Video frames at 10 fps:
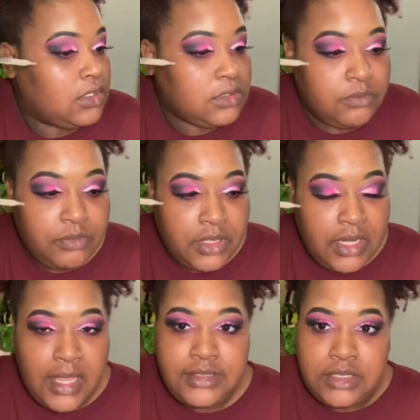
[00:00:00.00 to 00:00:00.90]
but
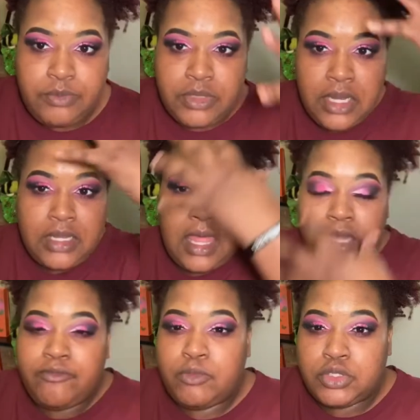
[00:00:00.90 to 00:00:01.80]
I did put a lot
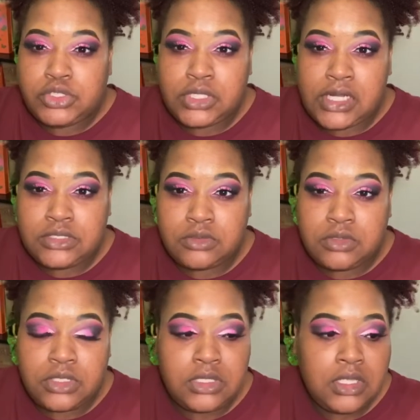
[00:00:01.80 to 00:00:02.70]
of
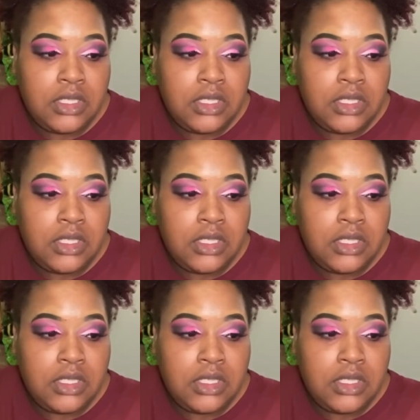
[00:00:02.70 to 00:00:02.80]
moisturizer